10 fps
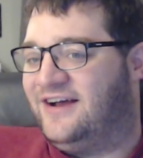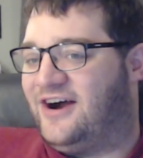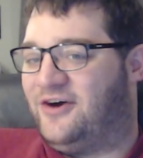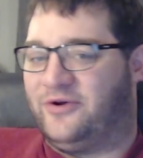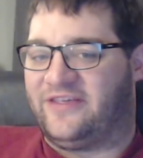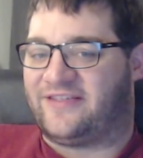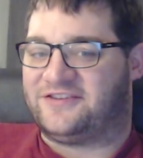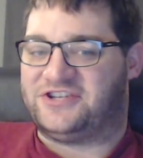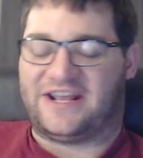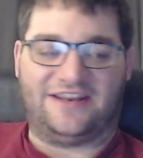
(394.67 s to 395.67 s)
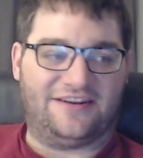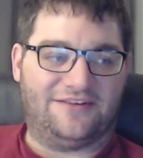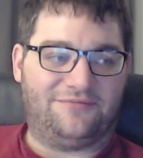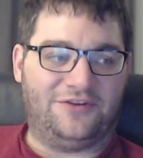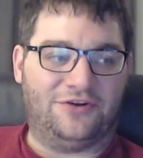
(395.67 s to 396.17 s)
Always check
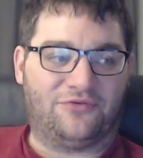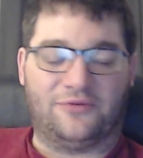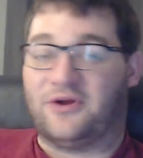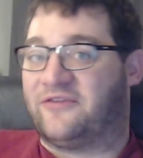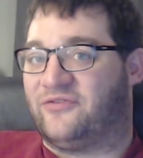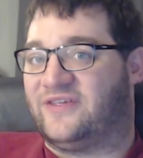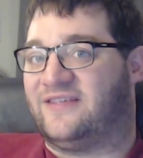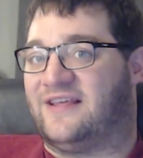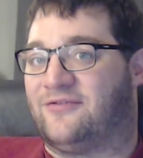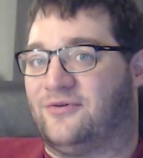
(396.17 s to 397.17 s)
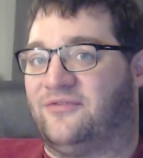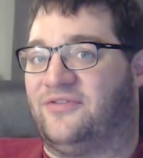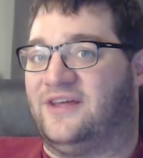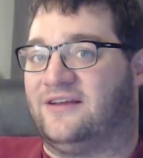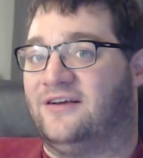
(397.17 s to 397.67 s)
into free breakfasts, that sort of
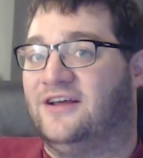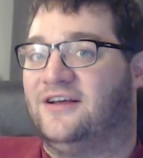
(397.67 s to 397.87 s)
thing.